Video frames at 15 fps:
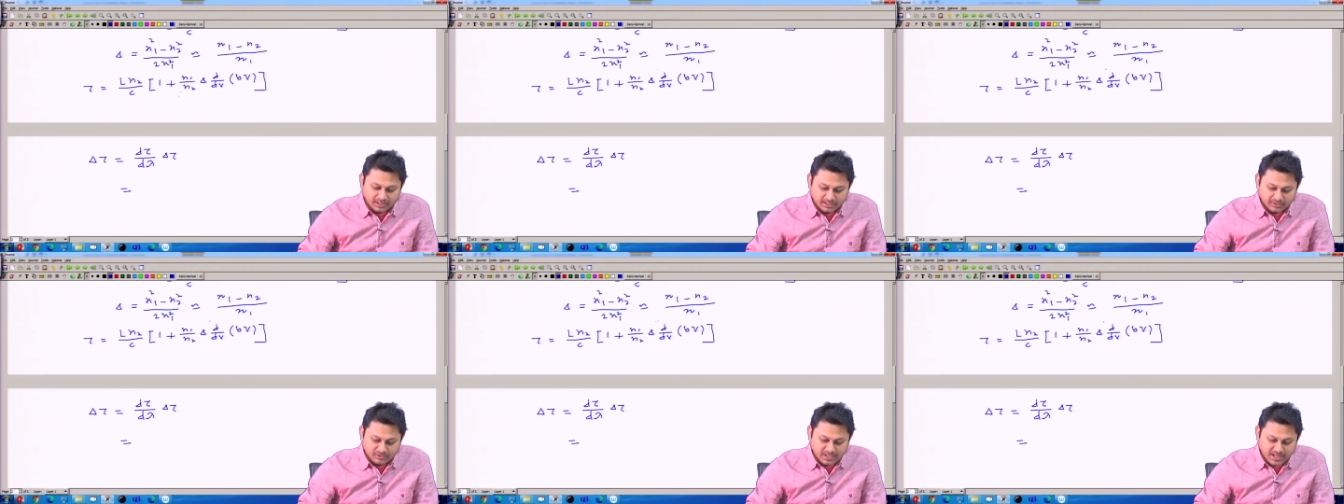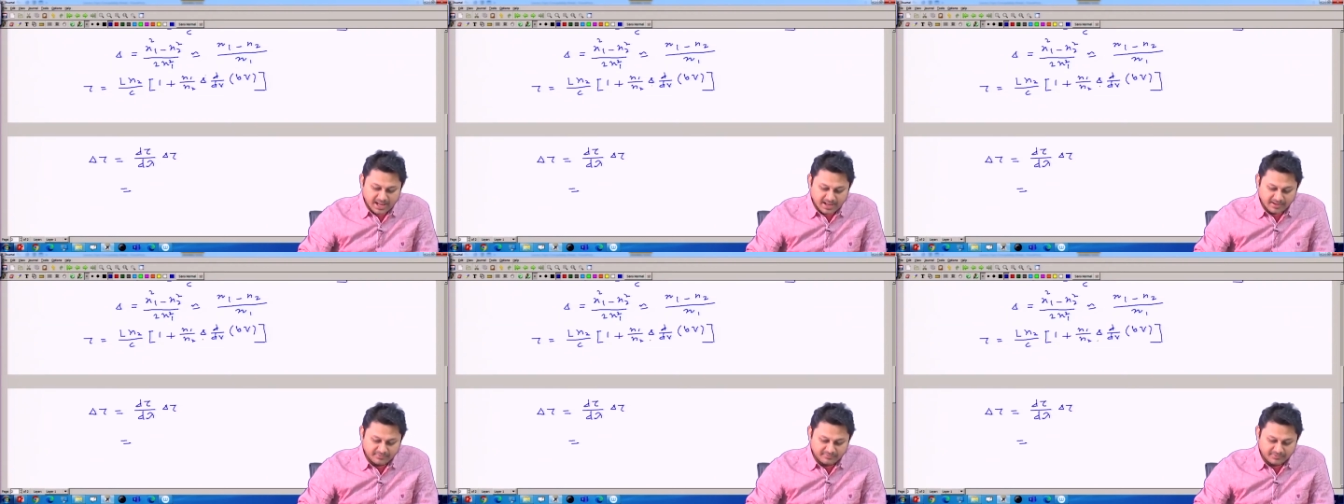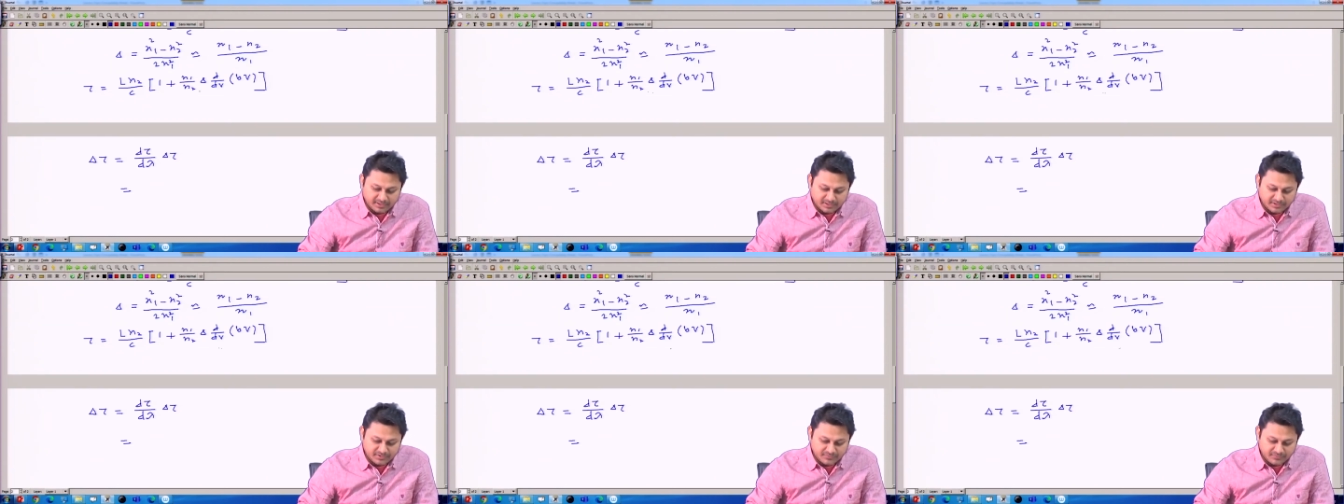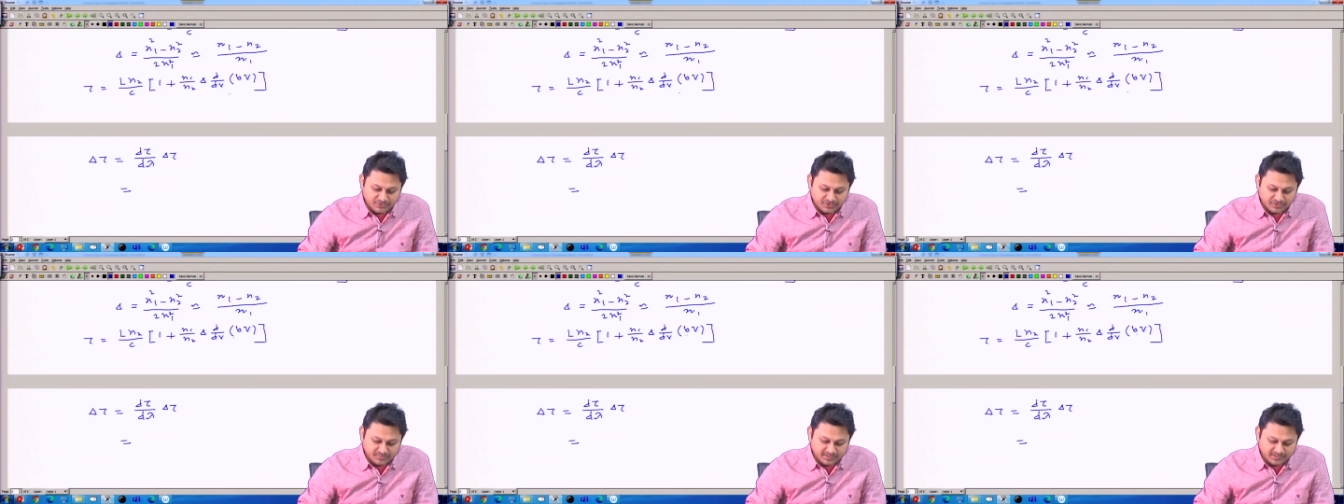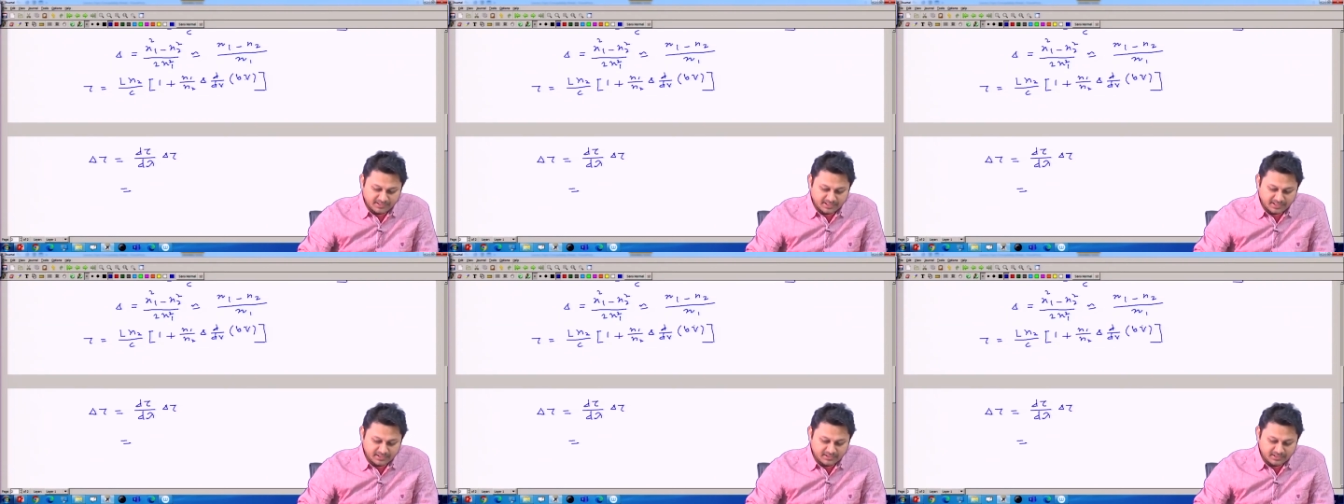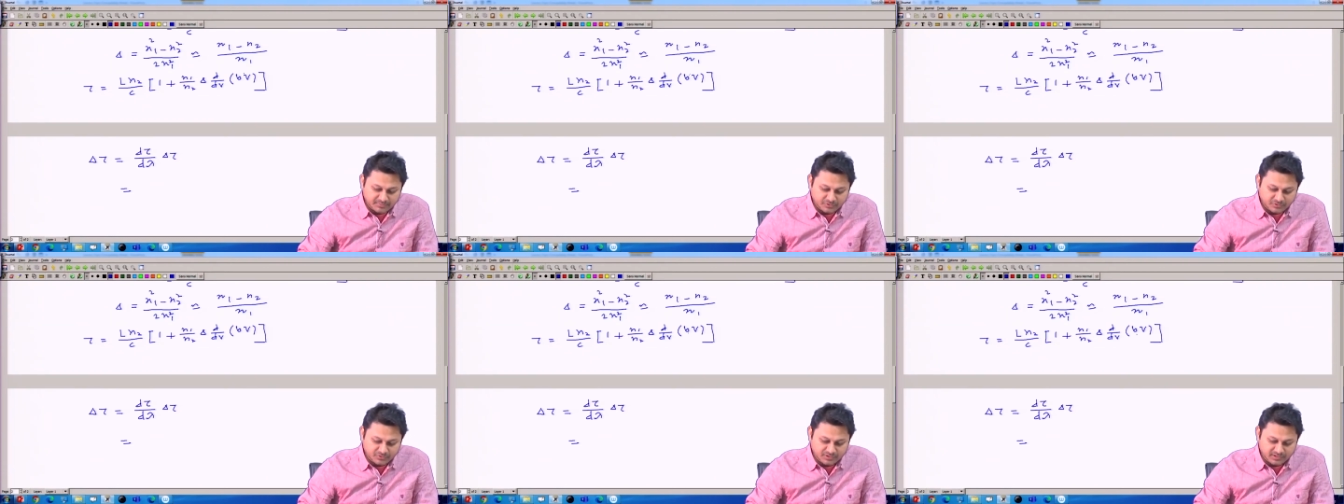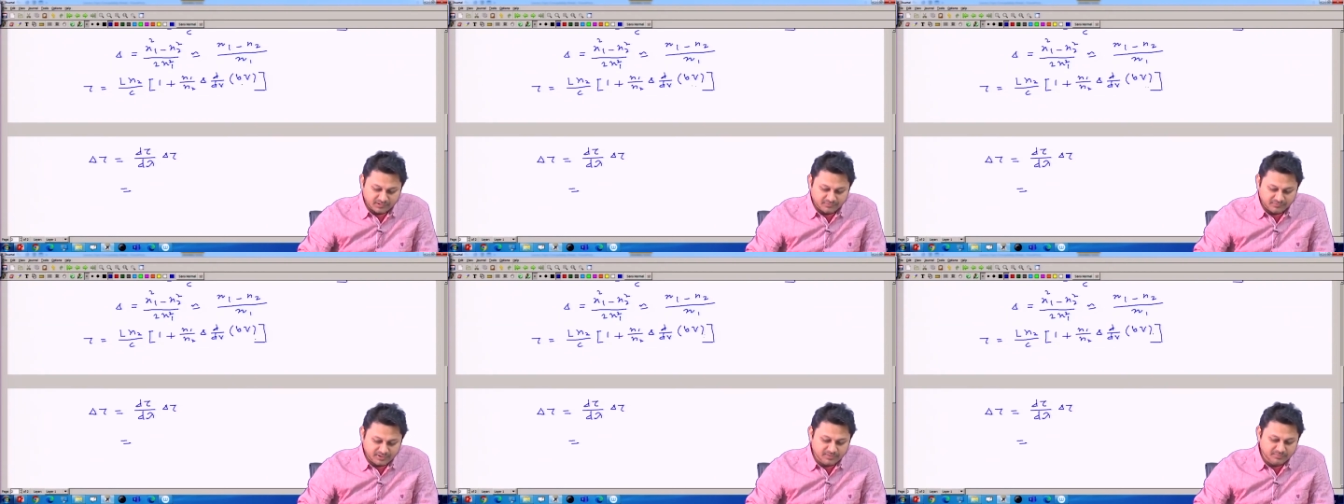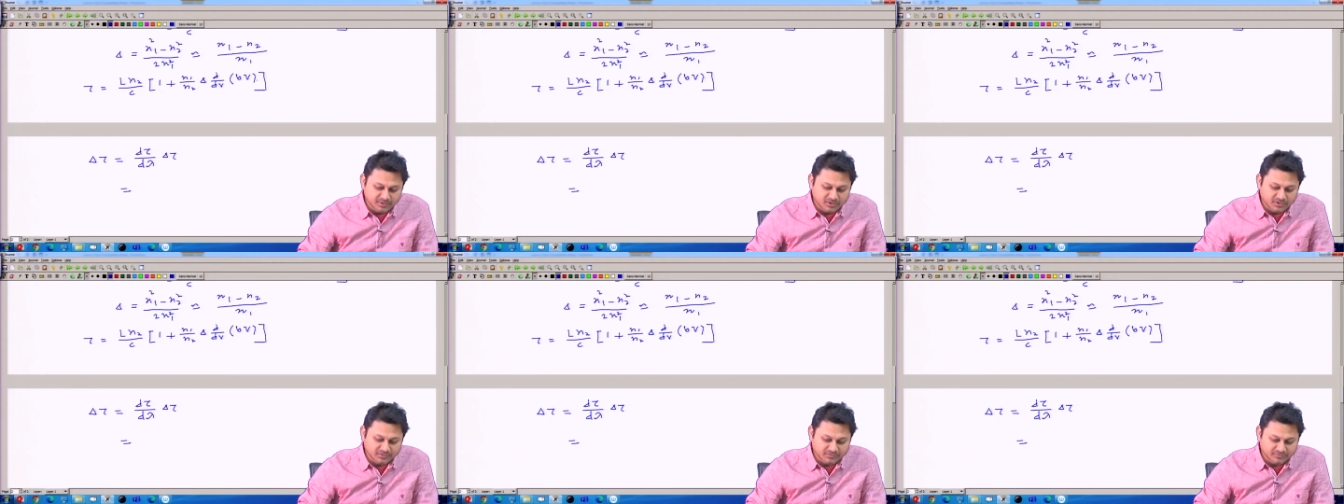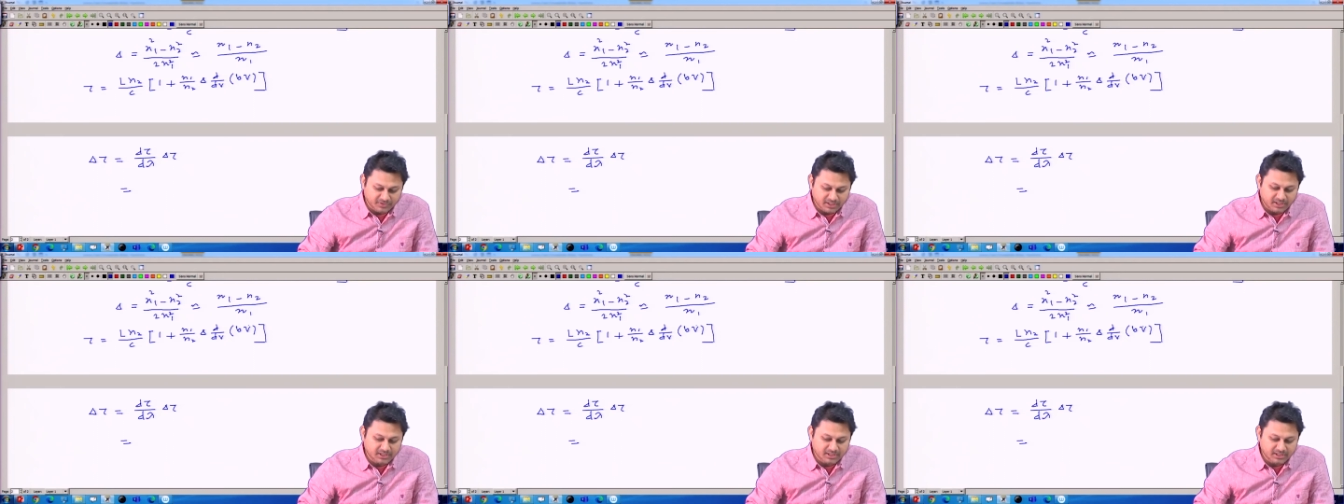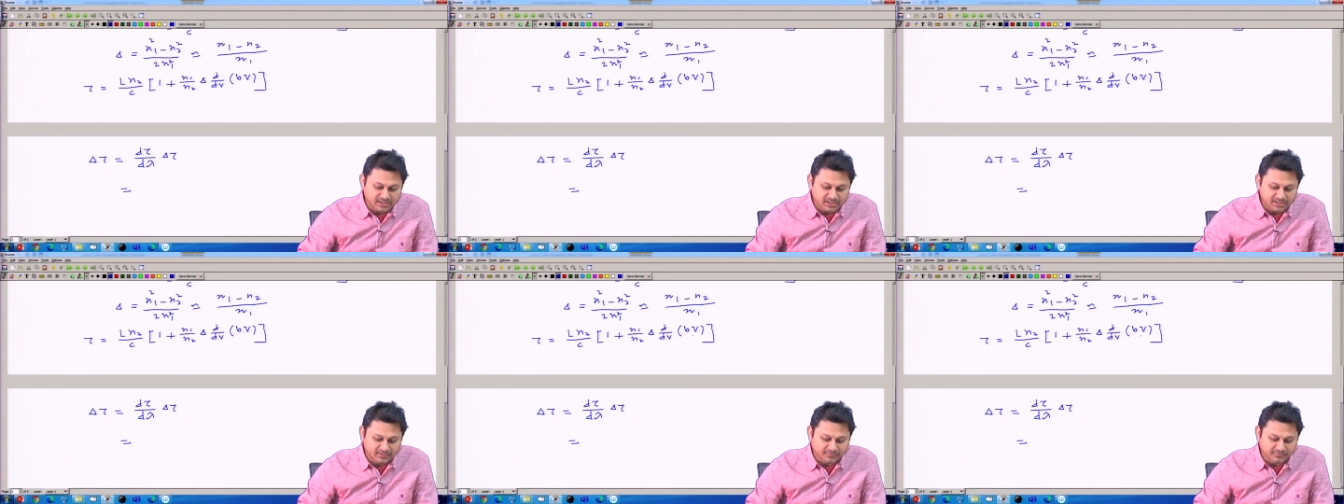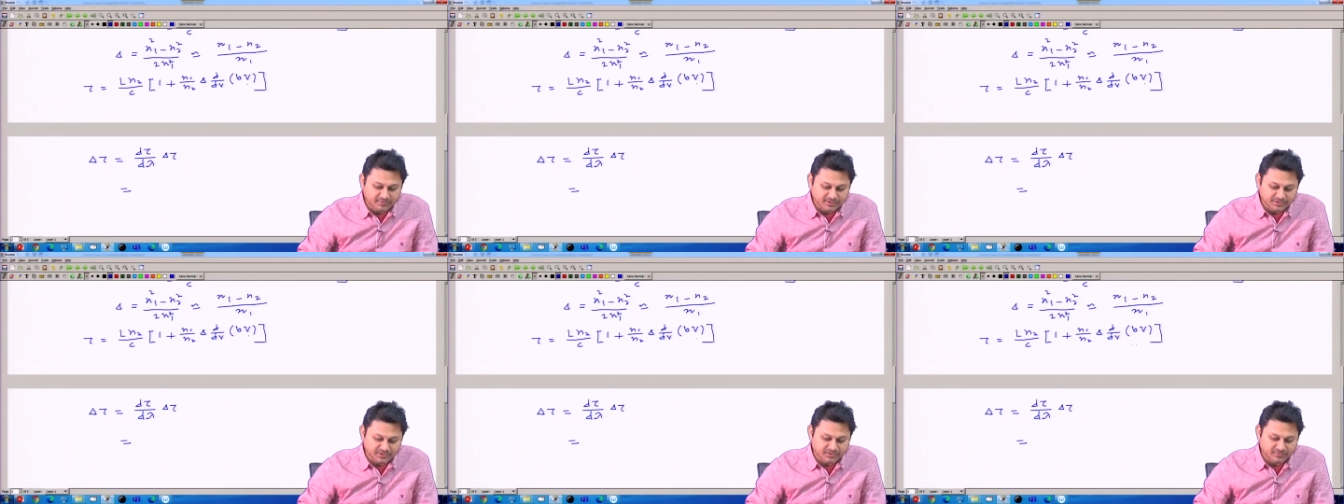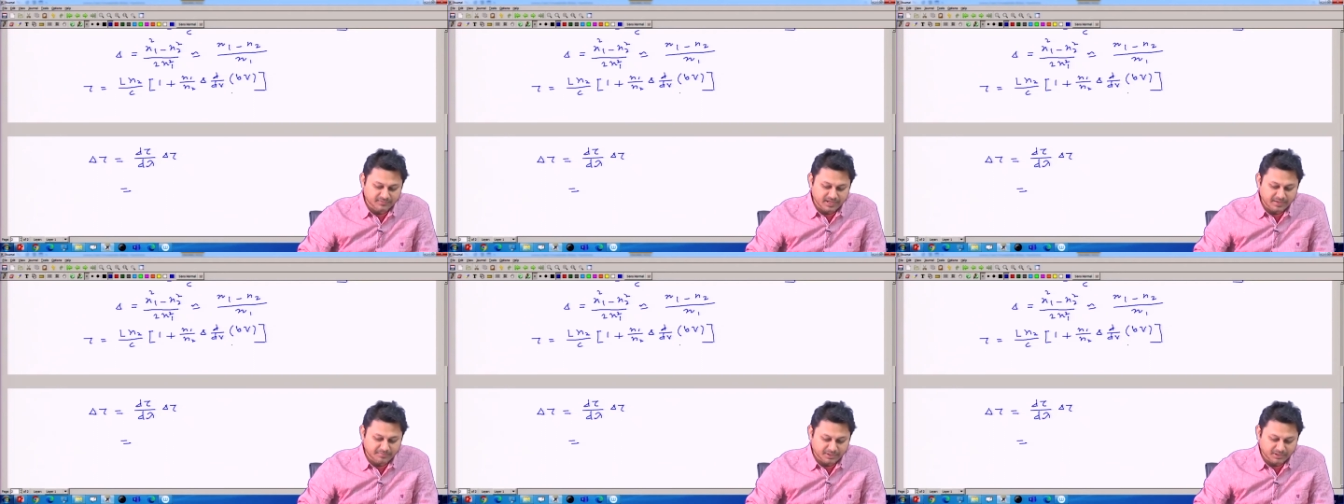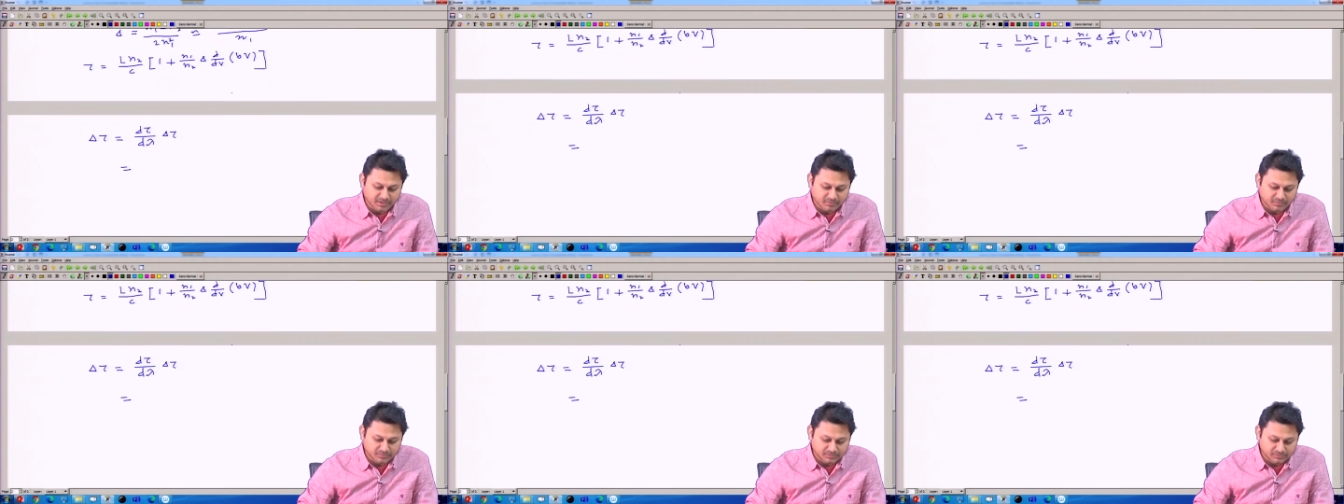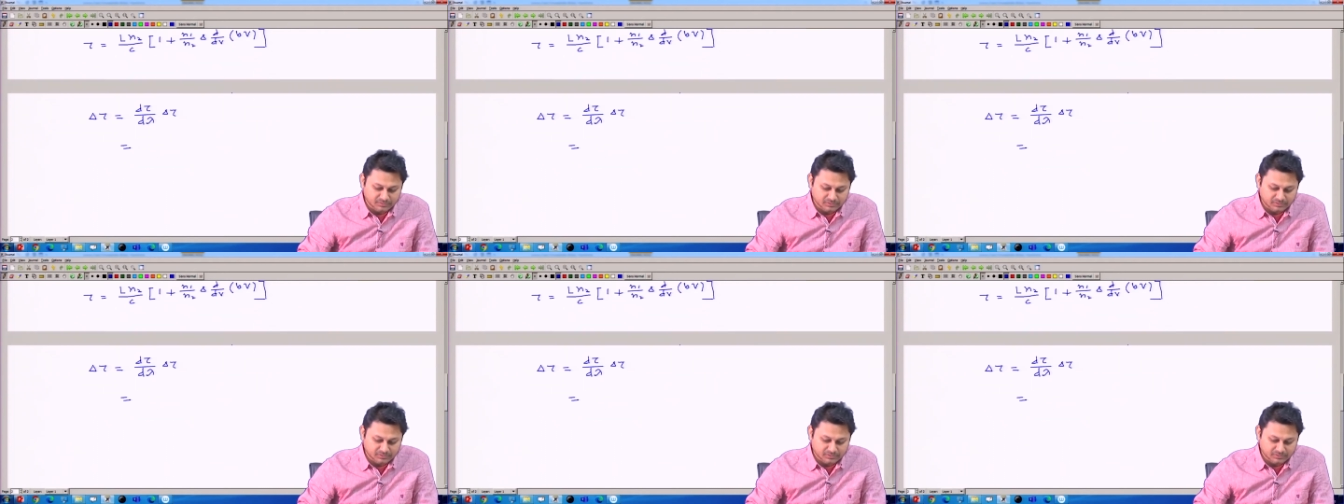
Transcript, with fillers: I will have the contribution of the second term through this v because v is a function of lambda now.